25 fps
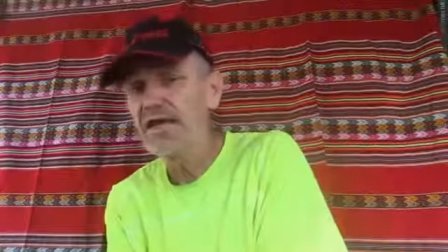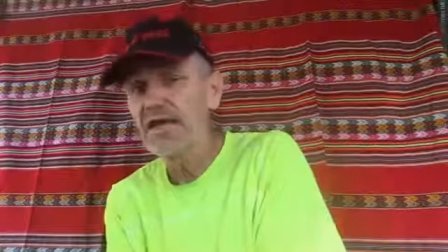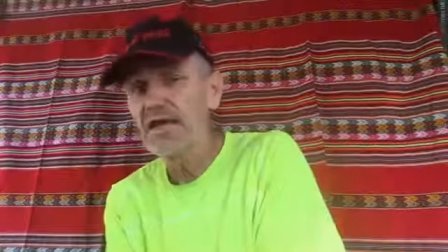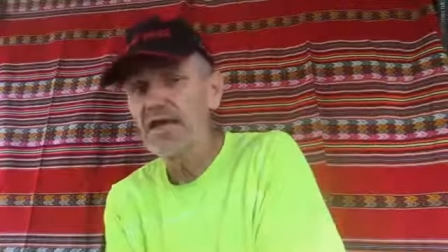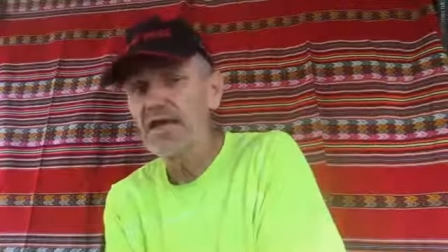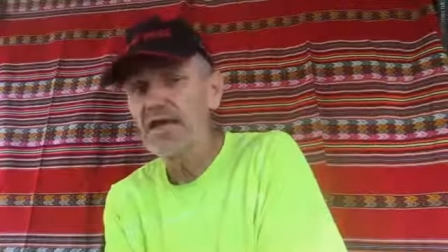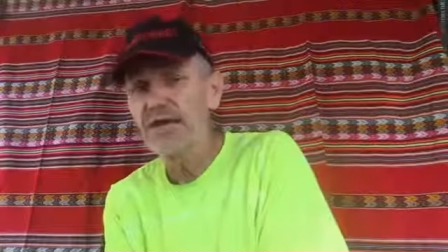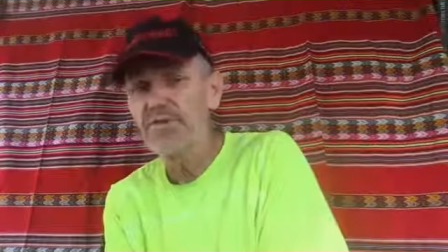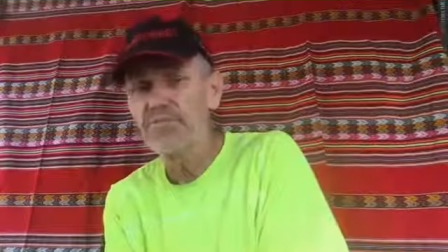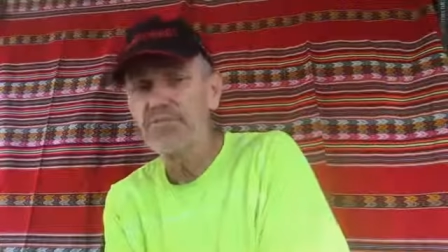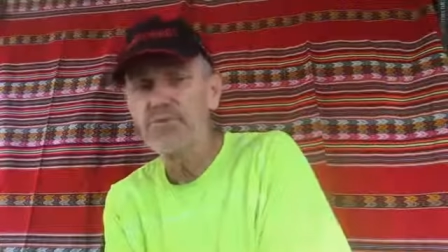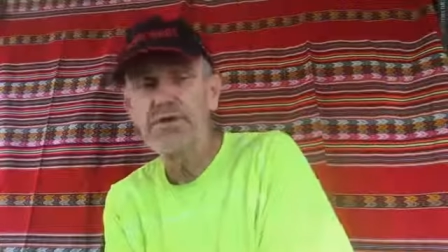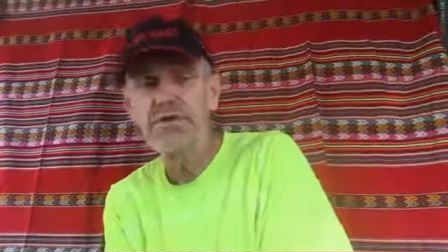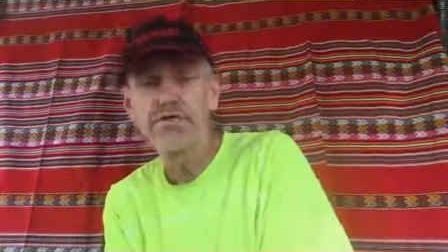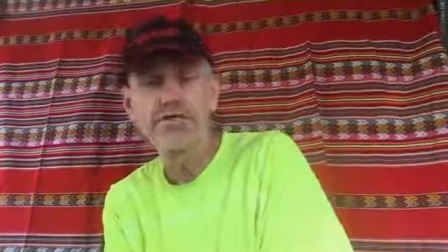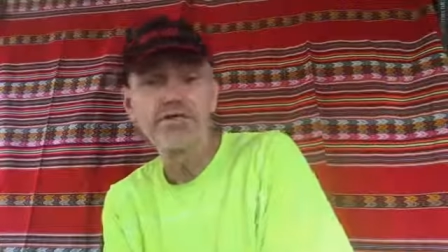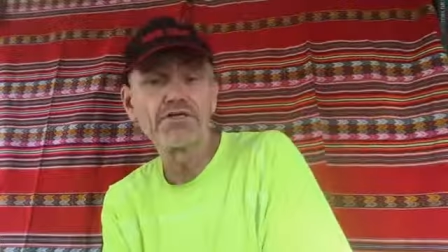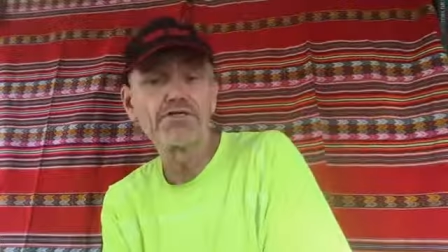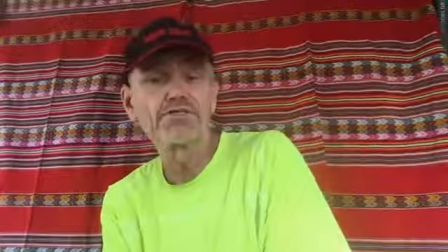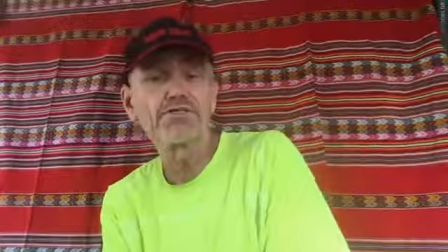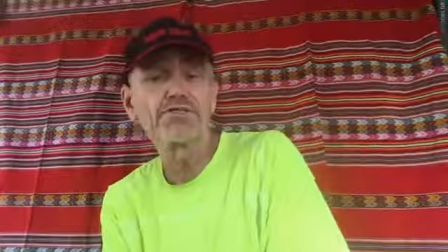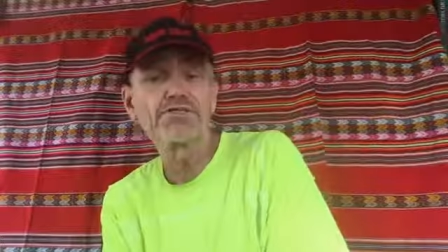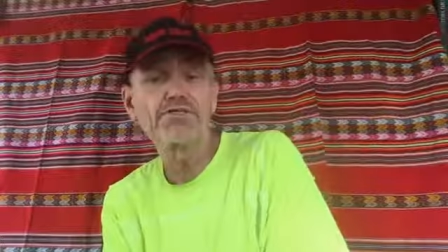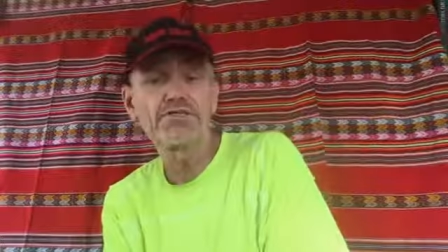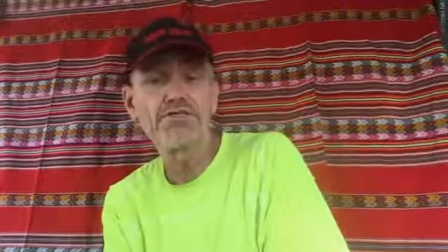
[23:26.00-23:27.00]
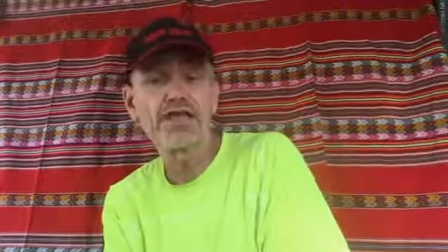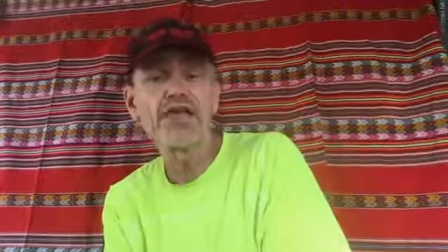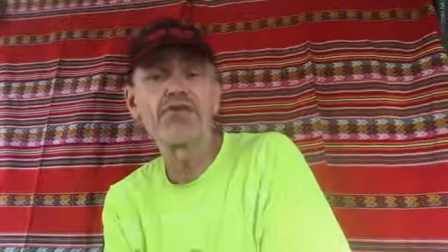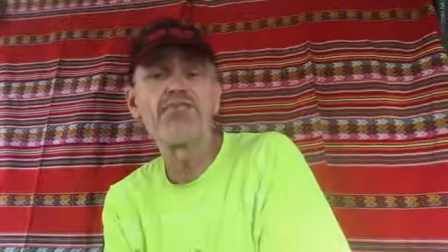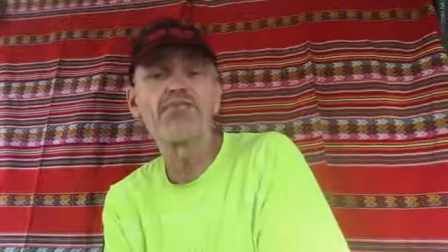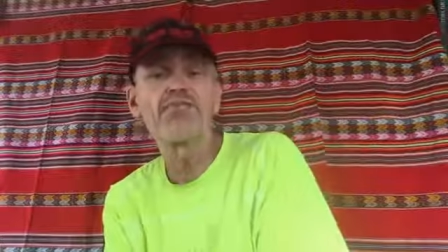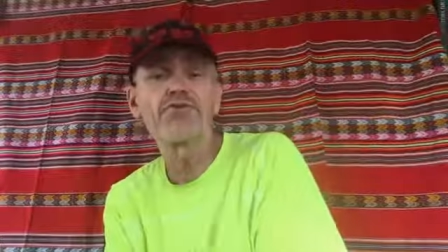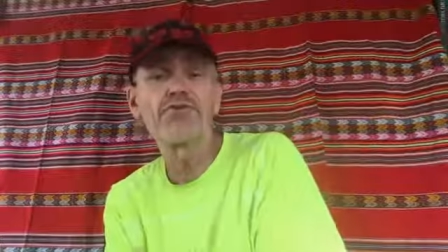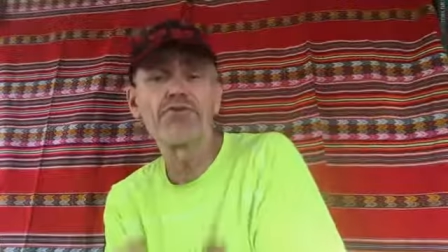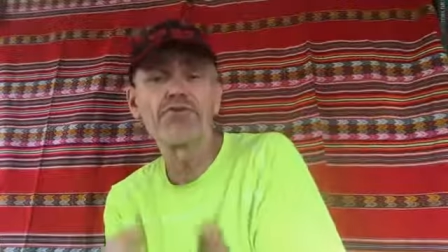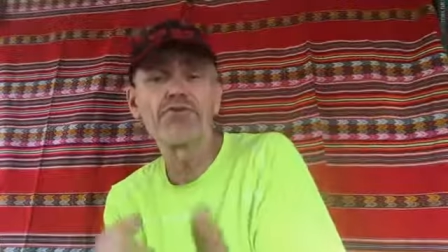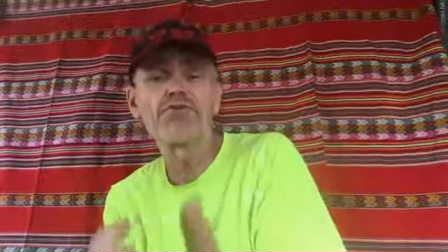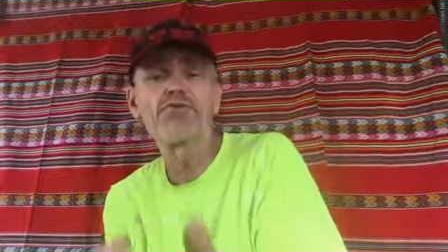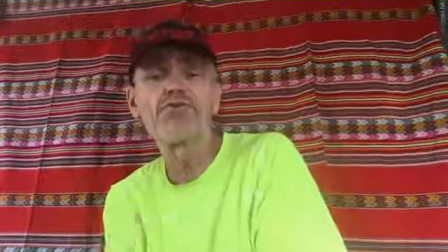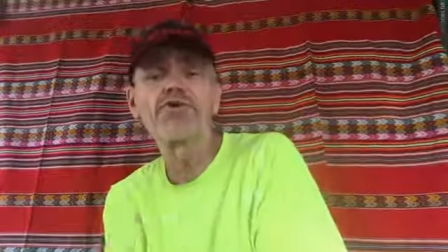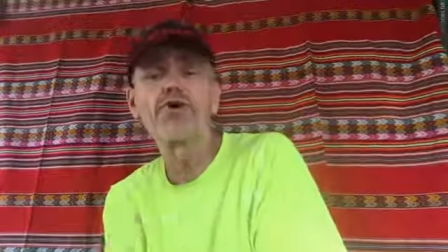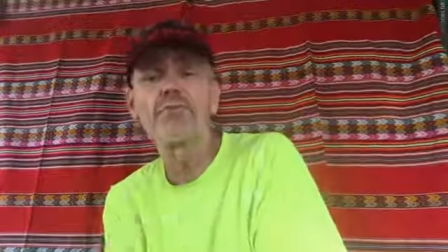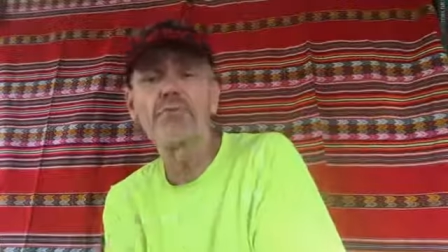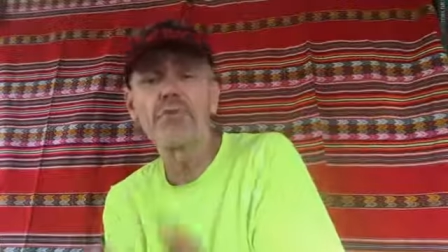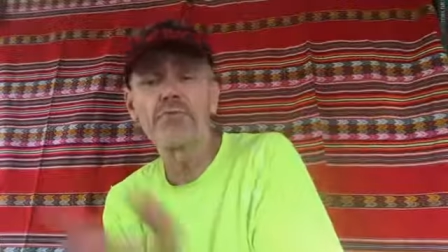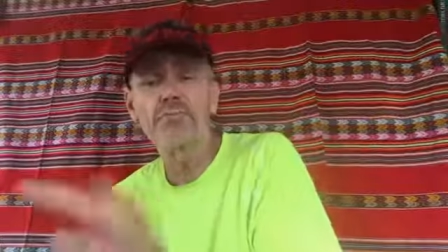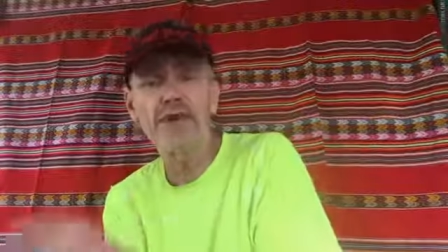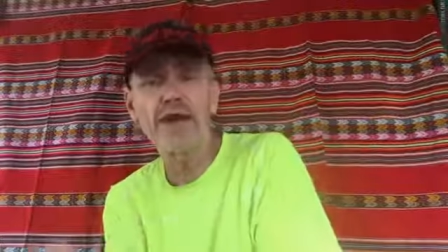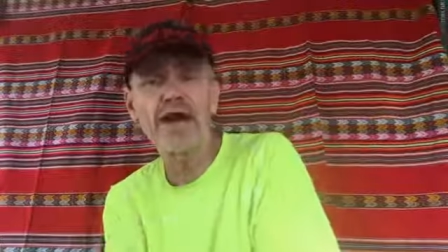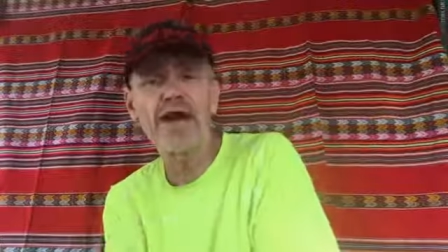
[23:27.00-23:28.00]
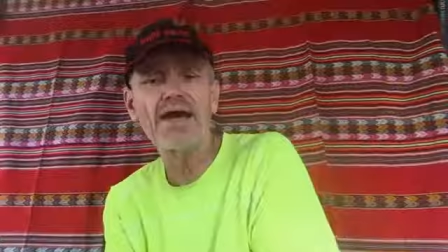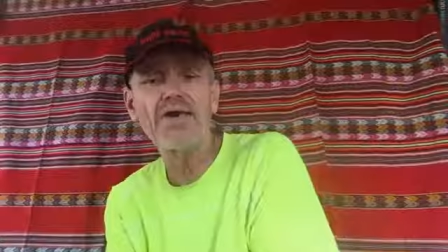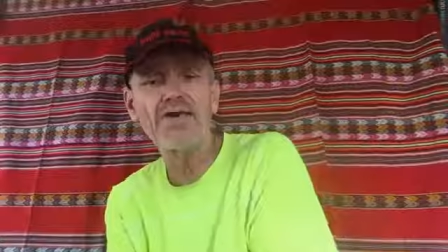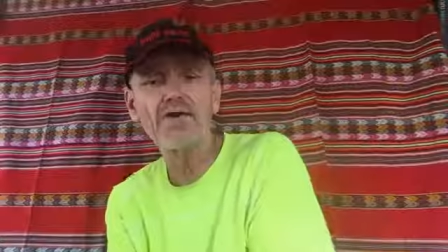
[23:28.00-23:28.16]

And whether it's the same for you coming back